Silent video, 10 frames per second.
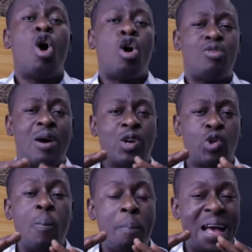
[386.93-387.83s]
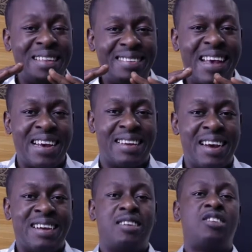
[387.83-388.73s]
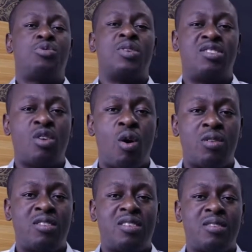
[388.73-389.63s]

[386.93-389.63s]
or do I want to maintain this result?